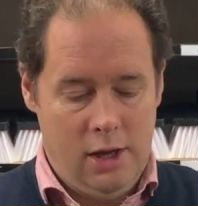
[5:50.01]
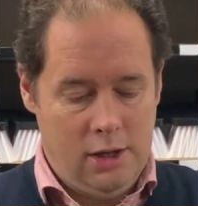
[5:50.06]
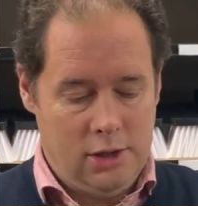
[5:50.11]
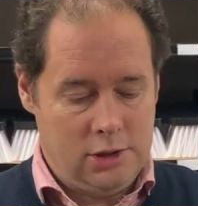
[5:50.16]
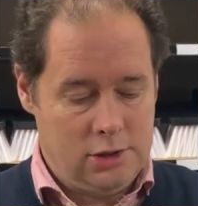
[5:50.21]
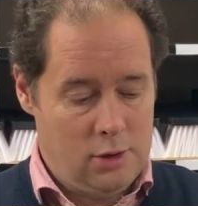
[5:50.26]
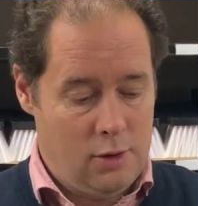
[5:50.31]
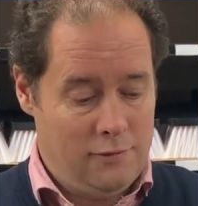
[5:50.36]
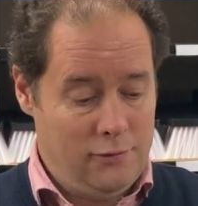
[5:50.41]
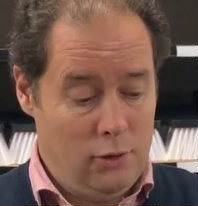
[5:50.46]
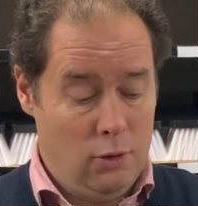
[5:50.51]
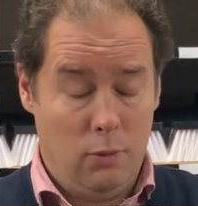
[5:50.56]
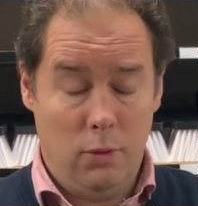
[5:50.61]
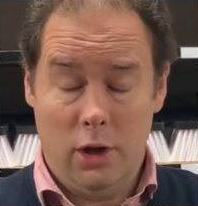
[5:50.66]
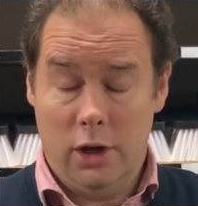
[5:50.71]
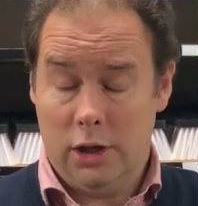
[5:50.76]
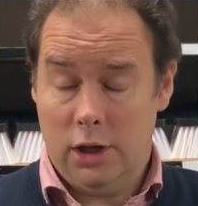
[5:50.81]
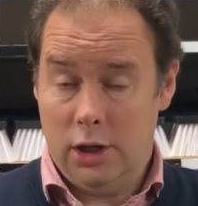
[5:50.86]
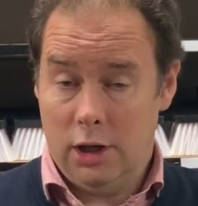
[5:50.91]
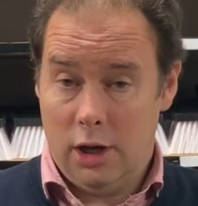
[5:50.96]
So if you're
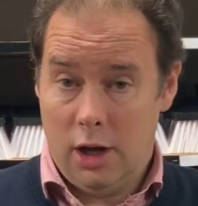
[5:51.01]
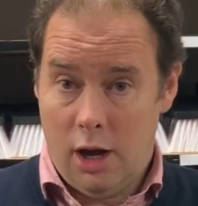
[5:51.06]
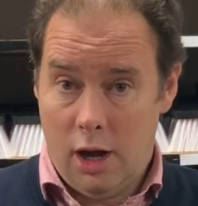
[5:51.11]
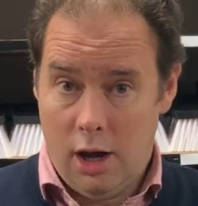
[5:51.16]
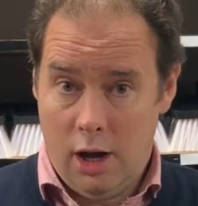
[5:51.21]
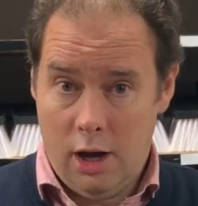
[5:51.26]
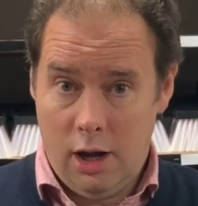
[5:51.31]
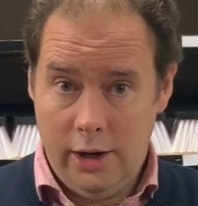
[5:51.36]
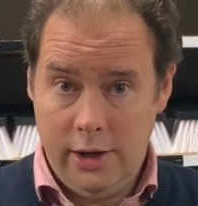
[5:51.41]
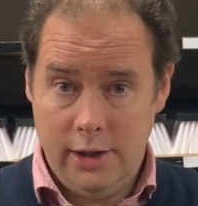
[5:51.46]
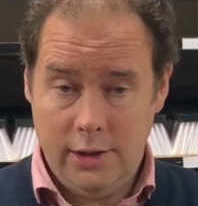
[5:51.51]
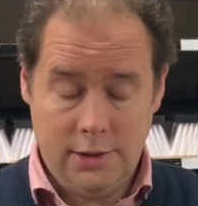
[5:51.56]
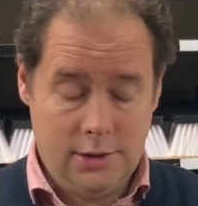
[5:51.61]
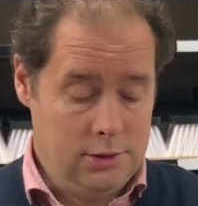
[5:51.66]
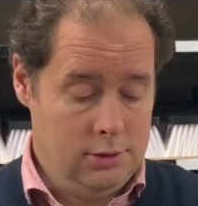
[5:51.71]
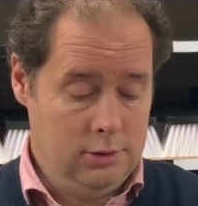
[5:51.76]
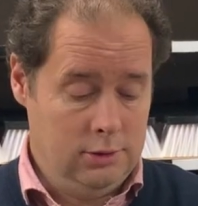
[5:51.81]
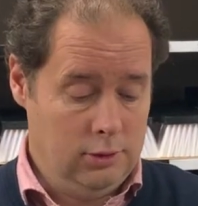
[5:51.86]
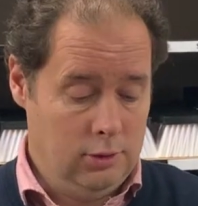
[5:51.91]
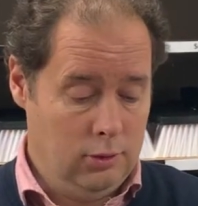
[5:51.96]
working at height
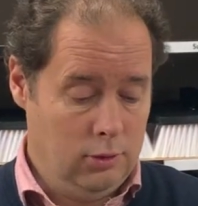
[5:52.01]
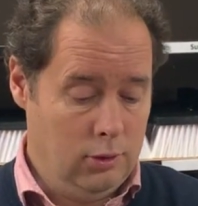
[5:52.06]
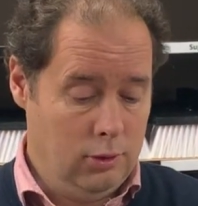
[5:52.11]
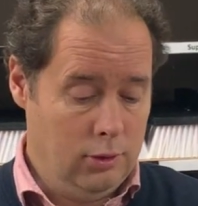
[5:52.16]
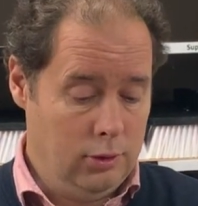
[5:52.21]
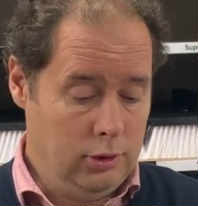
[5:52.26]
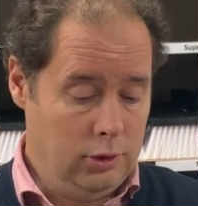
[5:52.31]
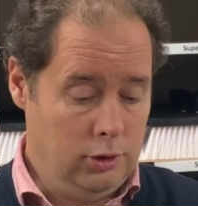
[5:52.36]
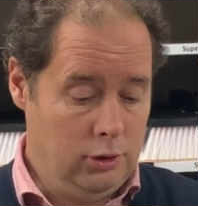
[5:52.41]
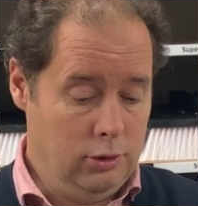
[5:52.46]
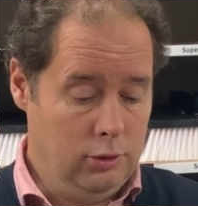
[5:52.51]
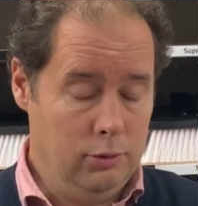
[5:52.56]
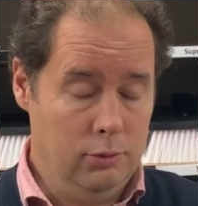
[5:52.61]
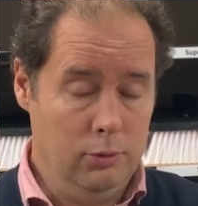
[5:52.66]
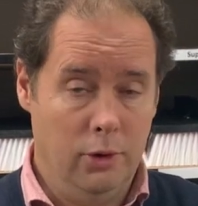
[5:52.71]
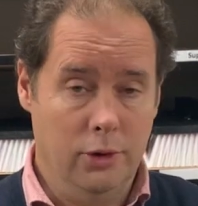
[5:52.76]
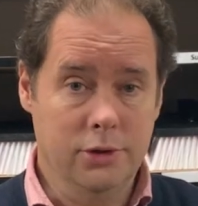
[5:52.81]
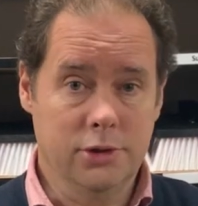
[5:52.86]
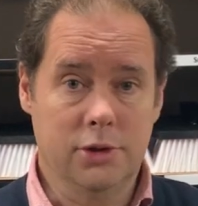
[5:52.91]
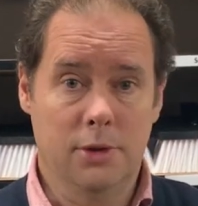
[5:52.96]
or you
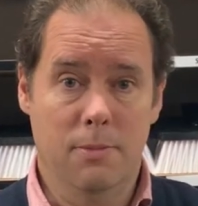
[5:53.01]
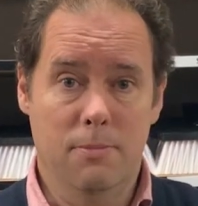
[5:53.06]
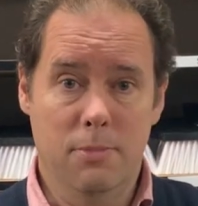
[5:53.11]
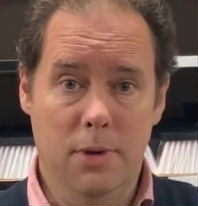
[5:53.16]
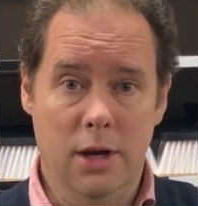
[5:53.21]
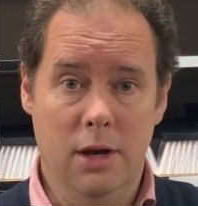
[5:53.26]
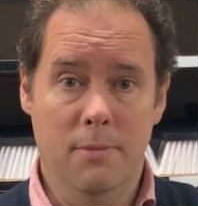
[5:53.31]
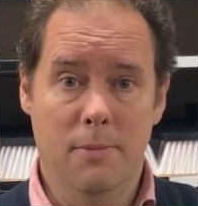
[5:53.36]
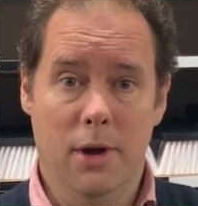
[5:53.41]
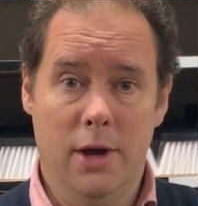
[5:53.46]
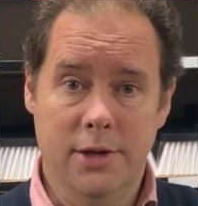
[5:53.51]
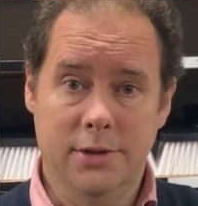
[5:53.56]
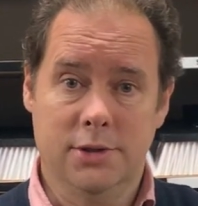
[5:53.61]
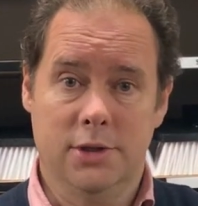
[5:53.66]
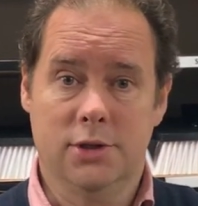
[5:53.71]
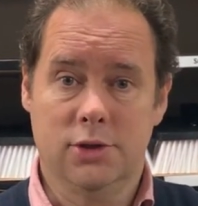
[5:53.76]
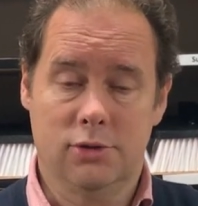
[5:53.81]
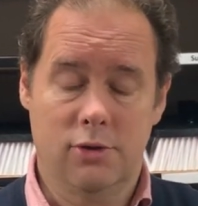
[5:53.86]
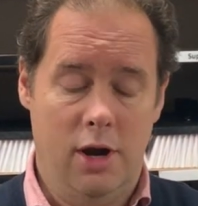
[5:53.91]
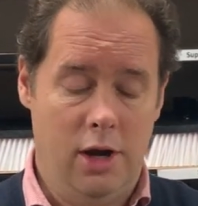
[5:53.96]
want to minimize
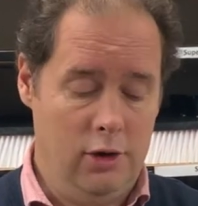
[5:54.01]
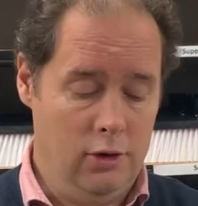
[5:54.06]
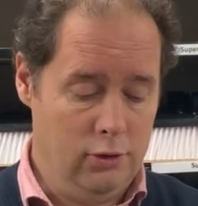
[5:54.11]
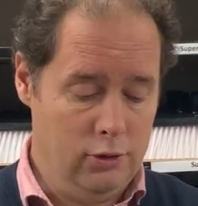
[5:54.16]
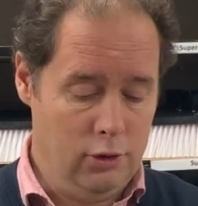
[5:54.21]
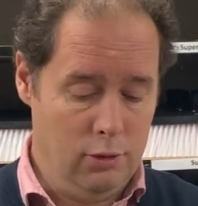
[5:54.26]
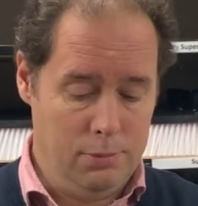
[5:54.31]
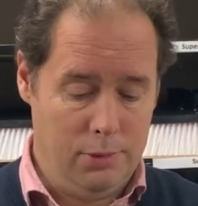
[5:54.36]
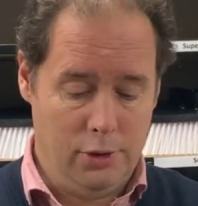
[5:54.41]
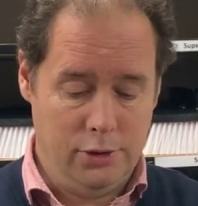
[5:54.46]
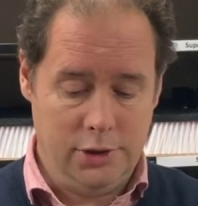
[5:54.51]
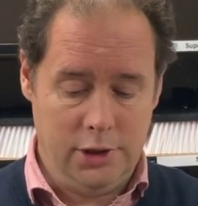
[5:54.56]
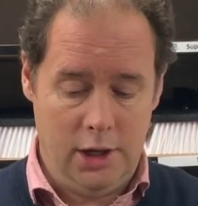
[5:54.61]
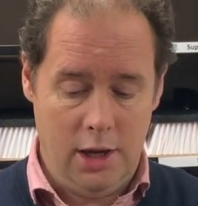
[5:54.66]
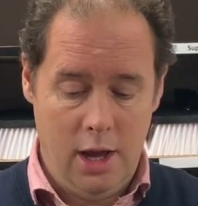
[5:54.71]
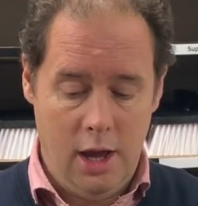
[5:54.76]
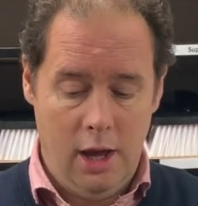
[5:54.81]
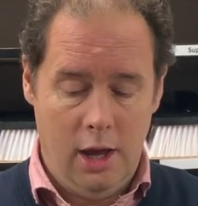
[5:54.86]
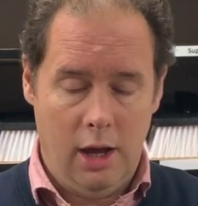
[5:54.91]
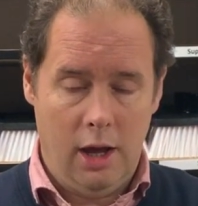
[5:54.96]
the strain on your
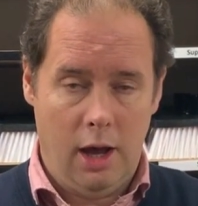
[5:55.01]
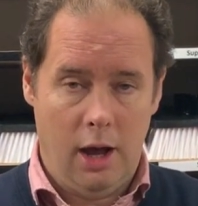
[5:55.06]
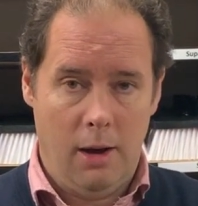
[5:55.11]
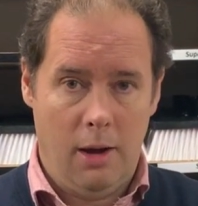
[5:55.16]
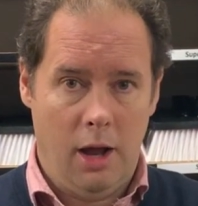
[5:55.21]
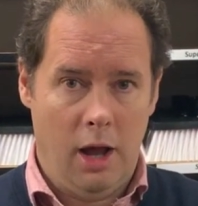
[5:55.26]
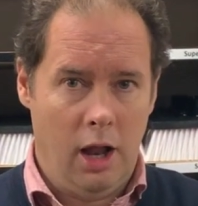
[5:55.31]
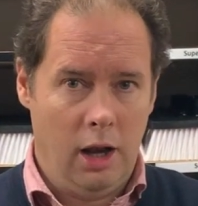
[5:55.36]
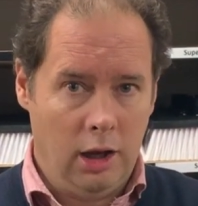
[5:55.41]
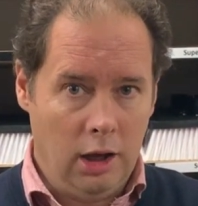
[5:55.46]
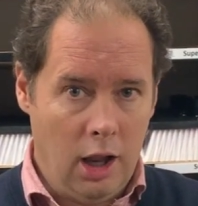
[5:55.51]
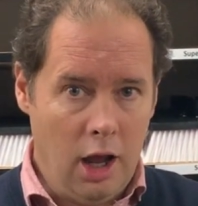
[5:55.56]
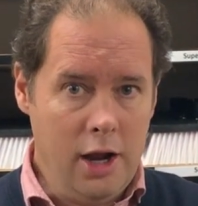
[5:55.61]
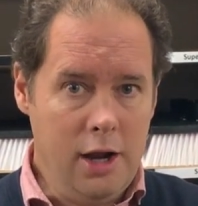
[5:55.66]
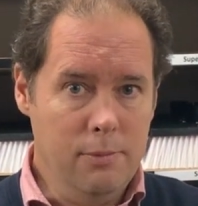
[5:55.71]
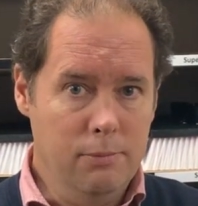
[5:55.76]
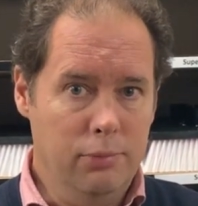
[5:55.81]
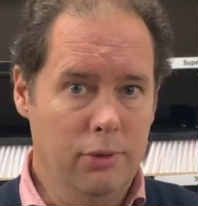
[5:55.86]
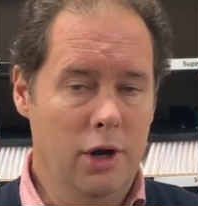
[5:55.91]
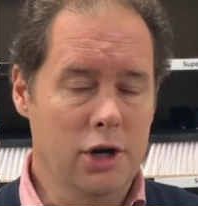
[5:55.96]
body, a
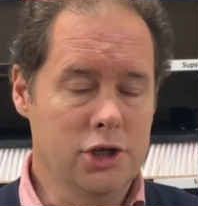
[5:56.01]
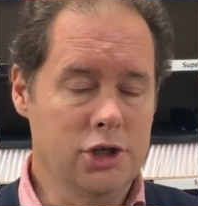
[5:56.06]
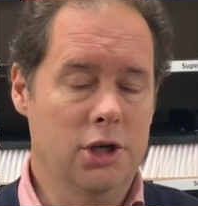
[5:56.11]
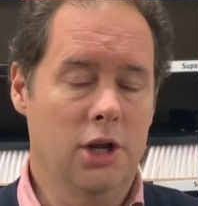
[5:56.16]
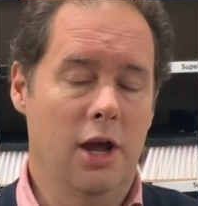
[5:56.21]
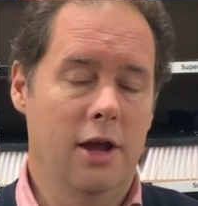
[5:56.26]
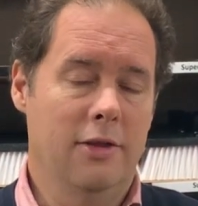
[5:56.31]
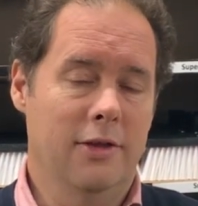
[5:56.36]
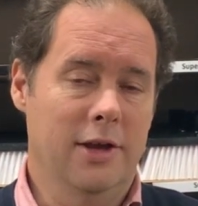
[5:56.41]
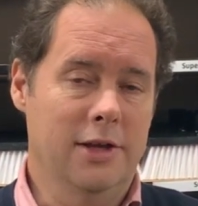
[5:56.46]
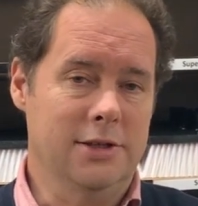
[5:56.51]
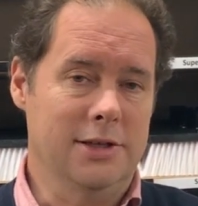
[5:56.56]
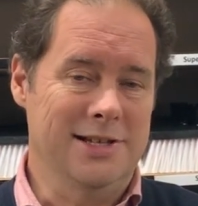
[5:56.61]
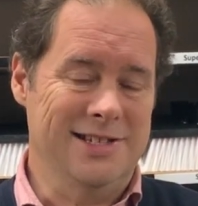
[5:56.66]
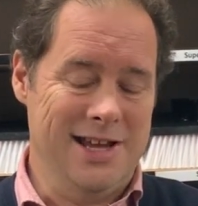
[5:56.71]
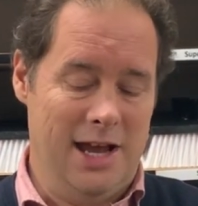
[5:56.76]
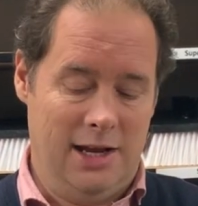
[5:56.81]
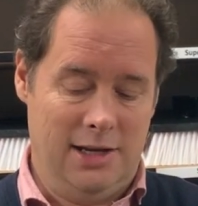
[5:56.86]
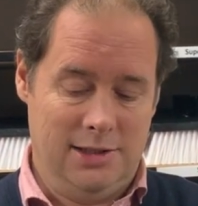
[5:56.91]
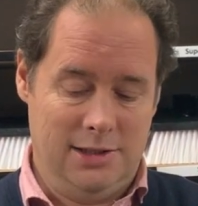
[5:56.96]
light brush like this
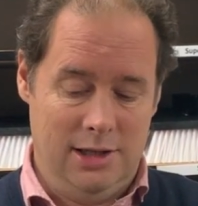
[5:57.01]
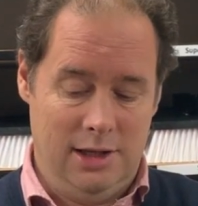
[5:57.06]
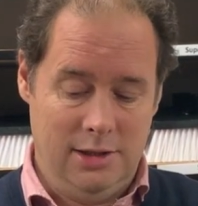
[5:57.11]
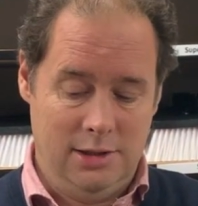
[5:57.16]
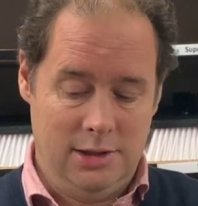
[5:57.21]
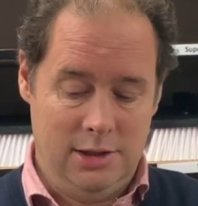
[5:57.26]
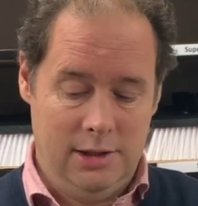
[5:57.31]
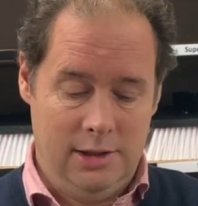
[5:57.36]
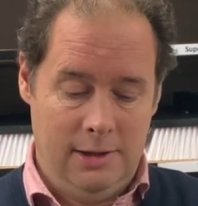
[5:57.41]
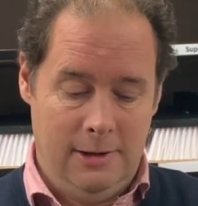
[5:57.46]
is excellent.